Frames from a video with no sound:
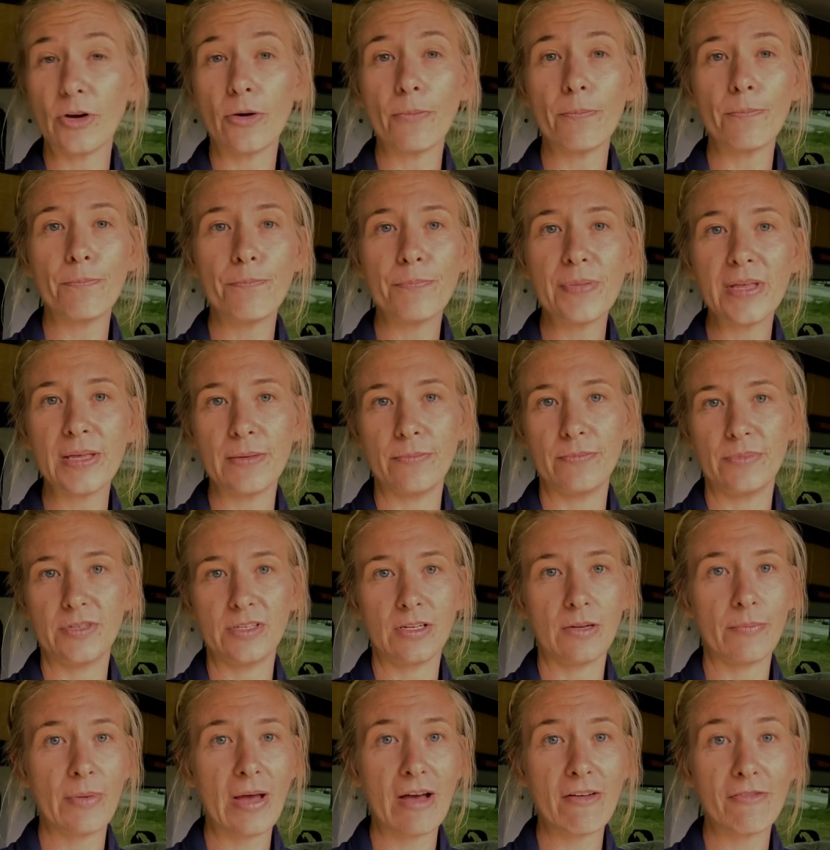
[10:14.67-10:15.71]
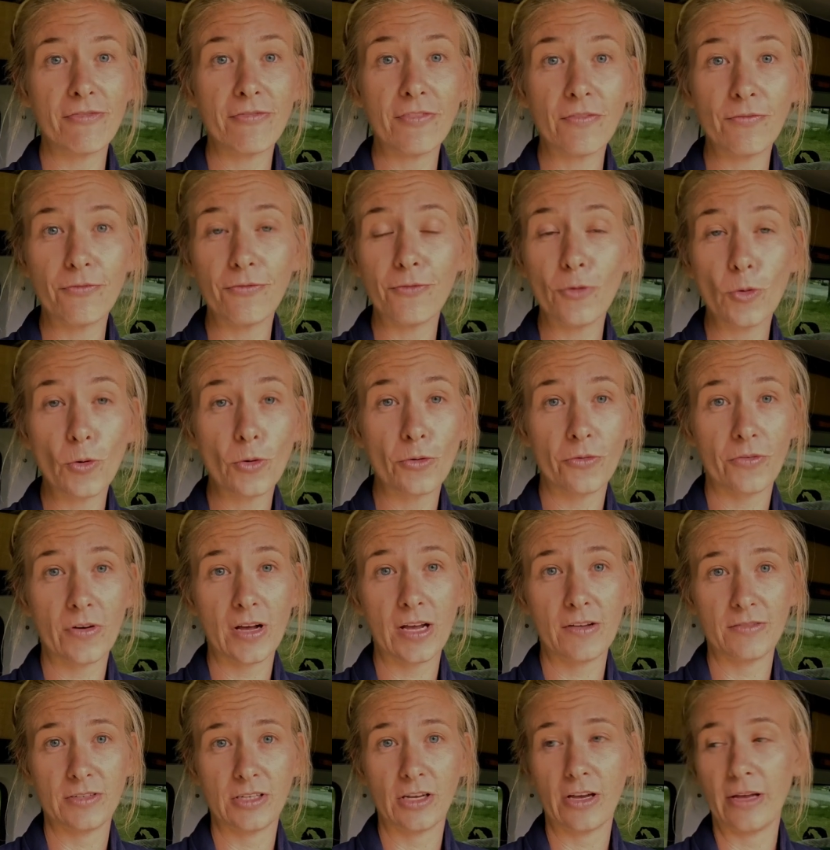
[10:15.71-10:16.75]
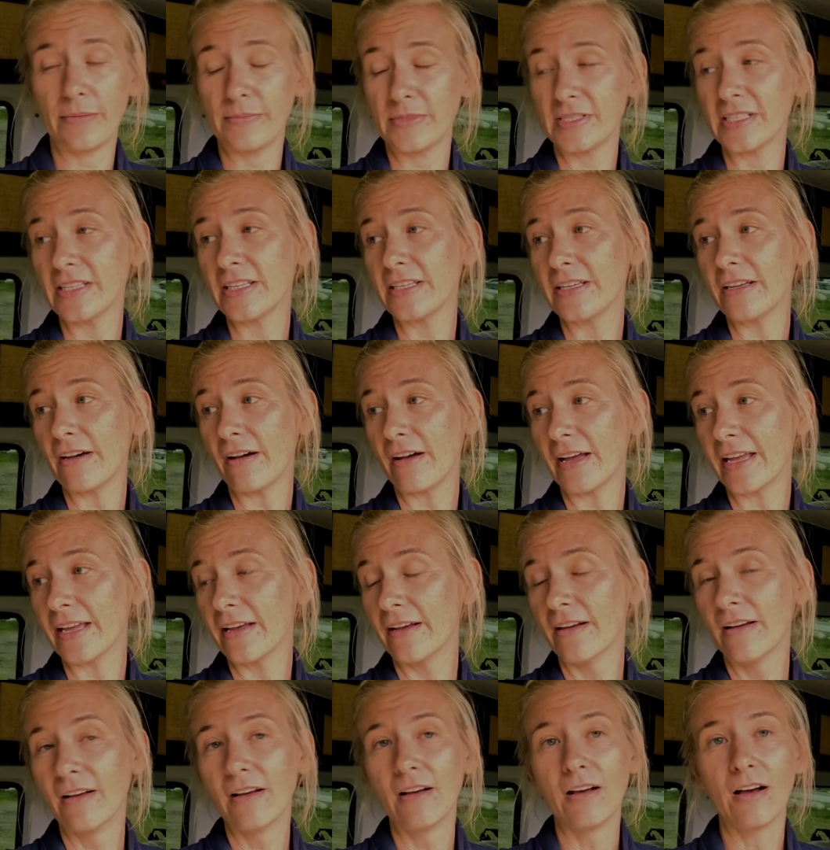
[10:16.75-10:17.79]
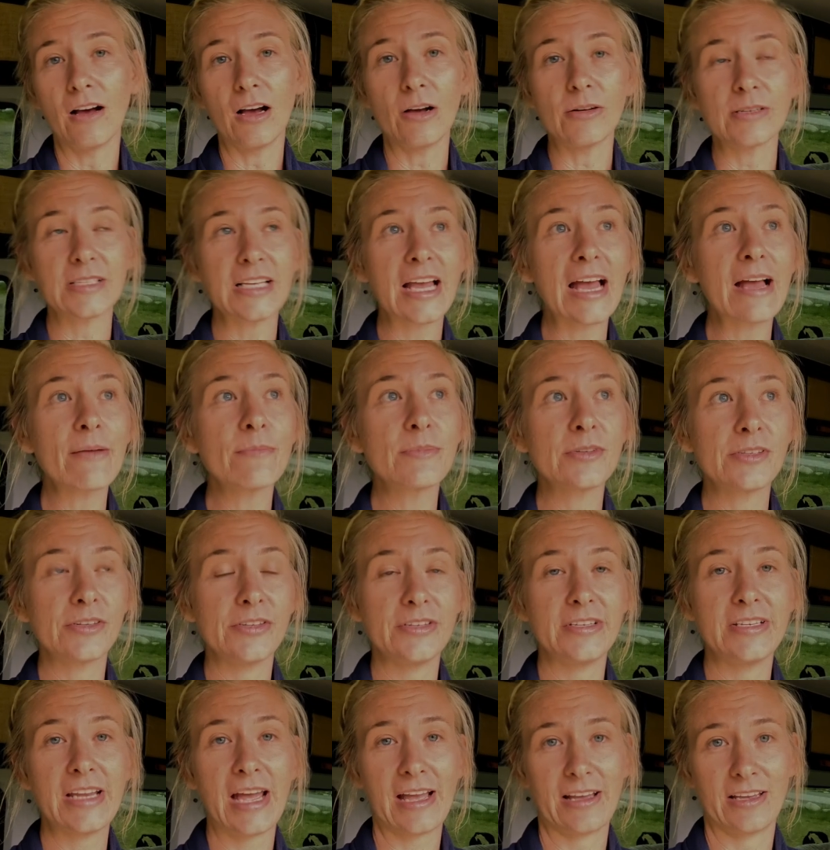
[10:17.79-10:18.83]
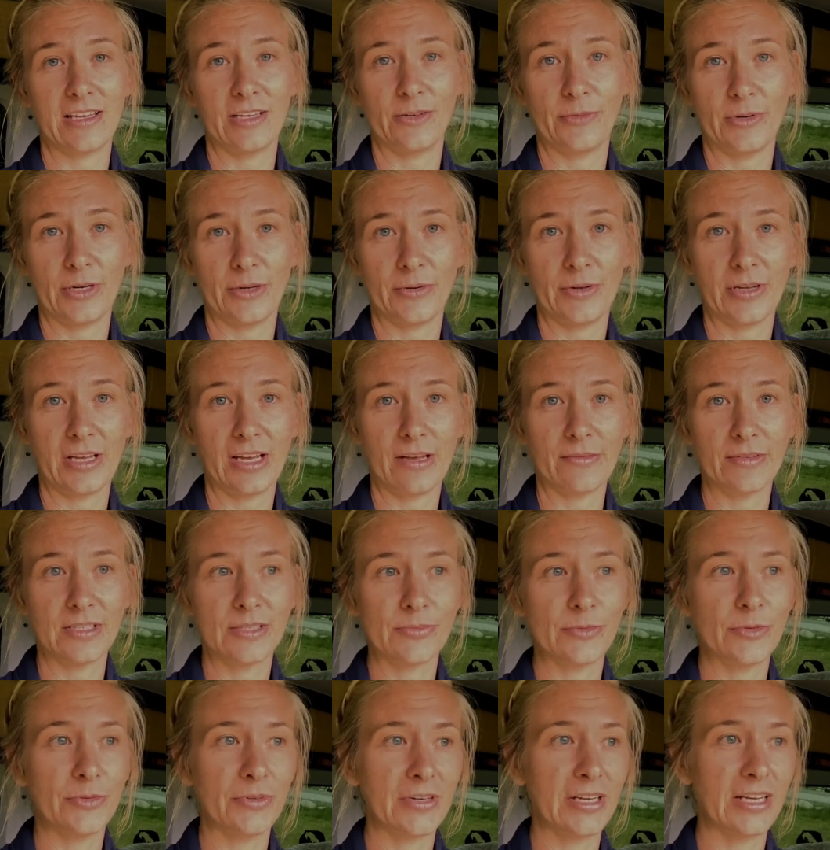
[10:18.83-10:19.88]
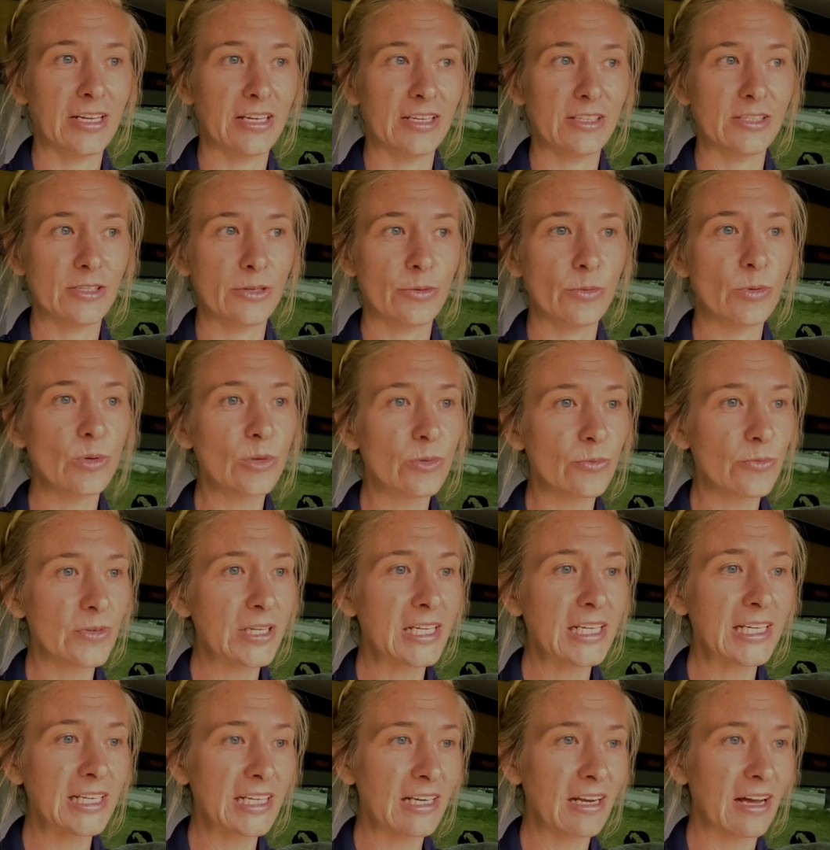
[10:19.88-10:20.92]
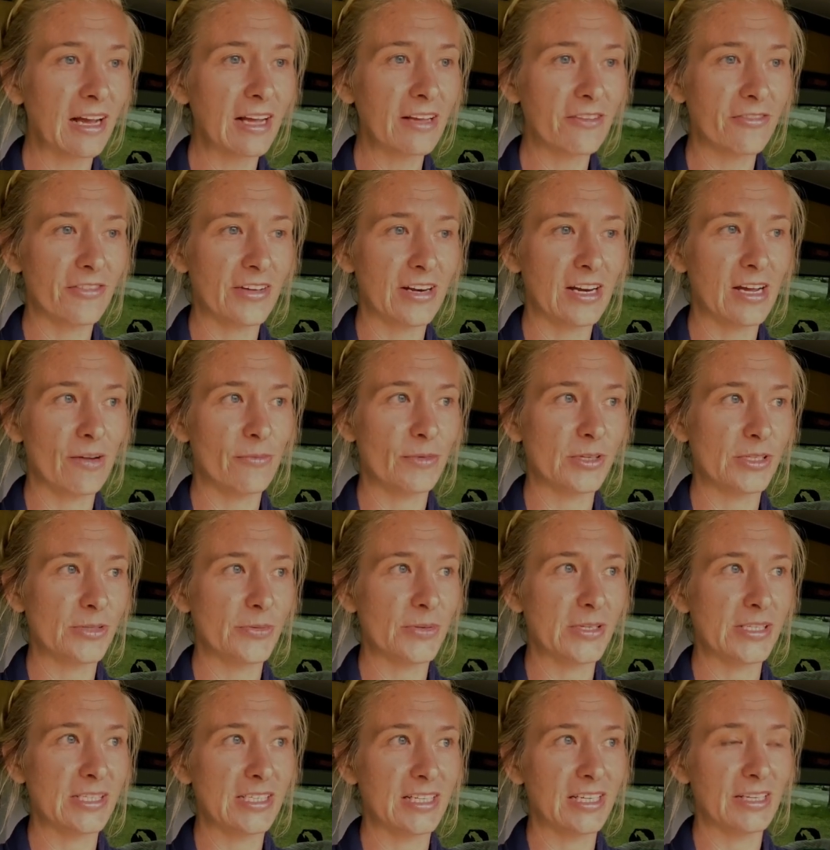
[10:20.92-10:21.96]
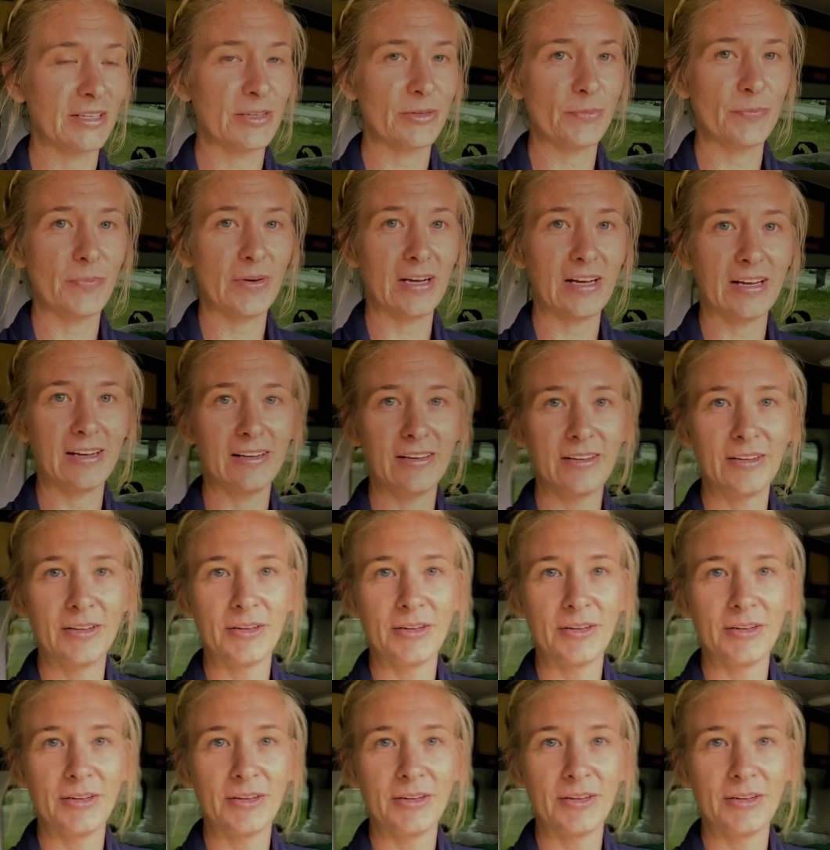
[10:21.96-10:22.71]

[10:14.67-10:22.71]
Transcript: we got bibbed about 4 or 5 times in the night. I was absolutely knackered when I woke up this morning. And so we were really like fed up with Switzerland, but